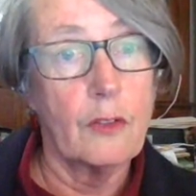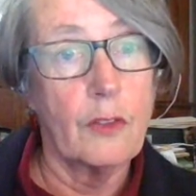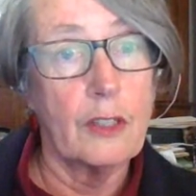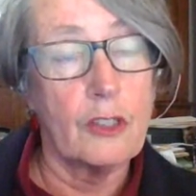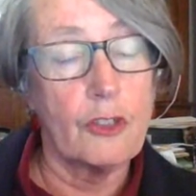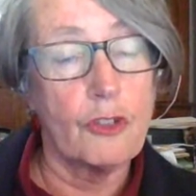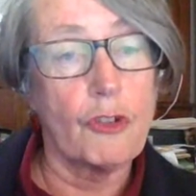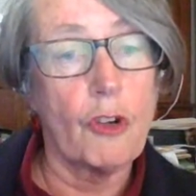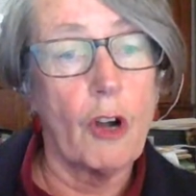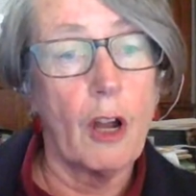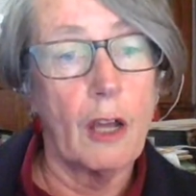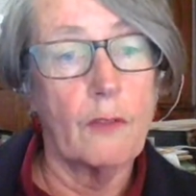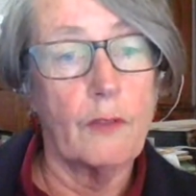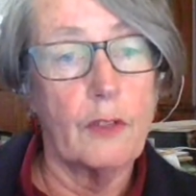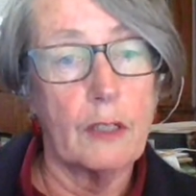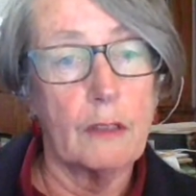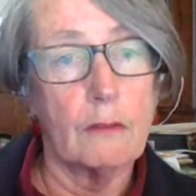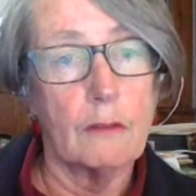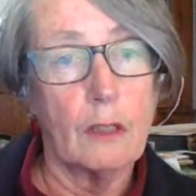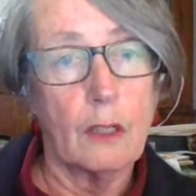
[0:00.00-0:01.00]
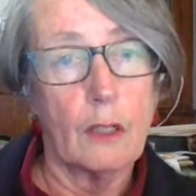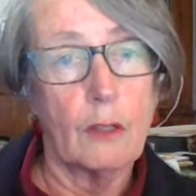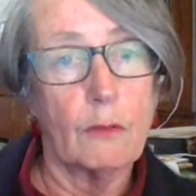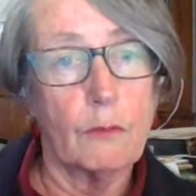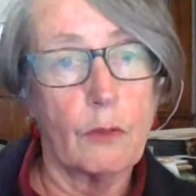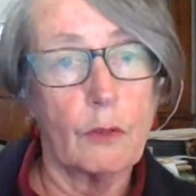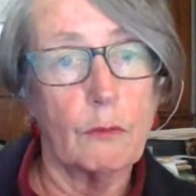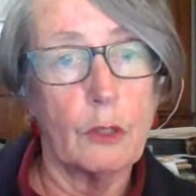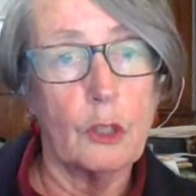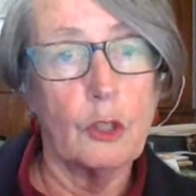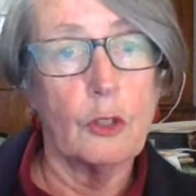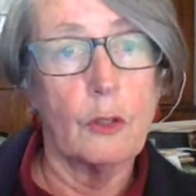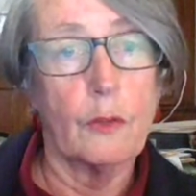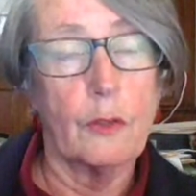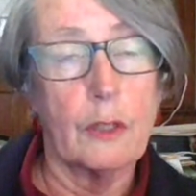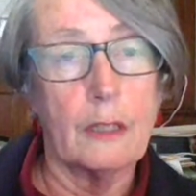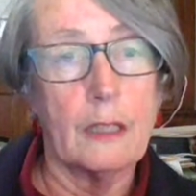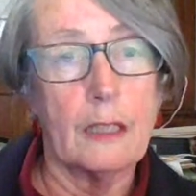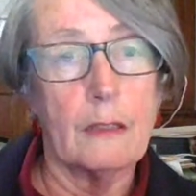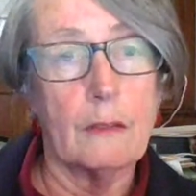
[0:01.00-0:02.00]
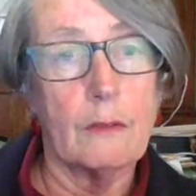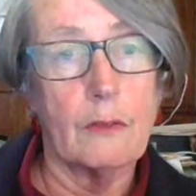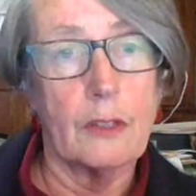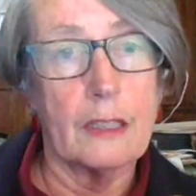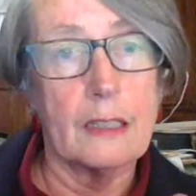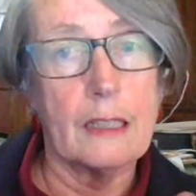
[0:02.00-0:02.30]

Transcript: that's driving the